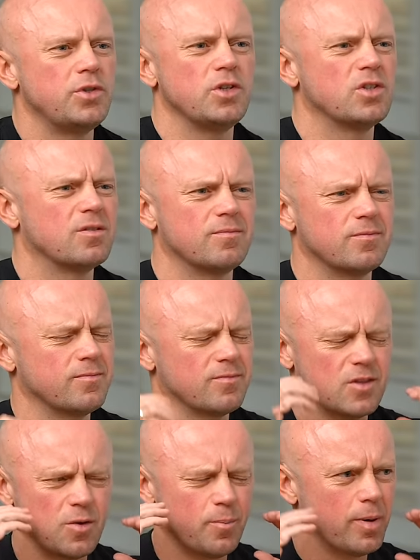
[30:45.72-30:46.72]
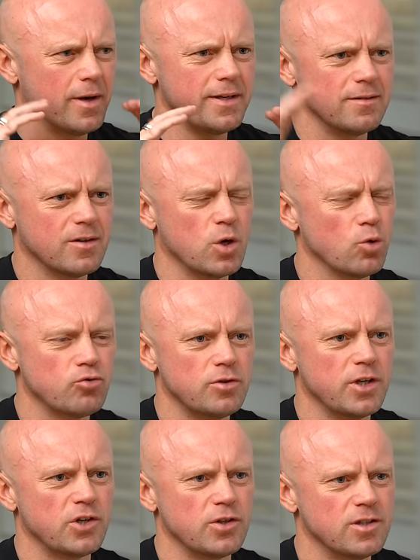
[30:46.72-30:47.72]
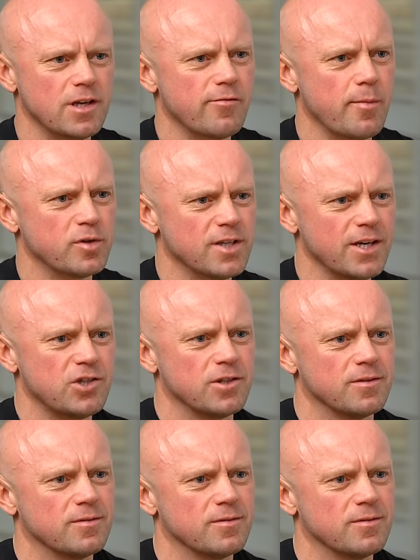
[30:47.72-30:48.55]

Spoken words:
which is complete contradiction to their reputation.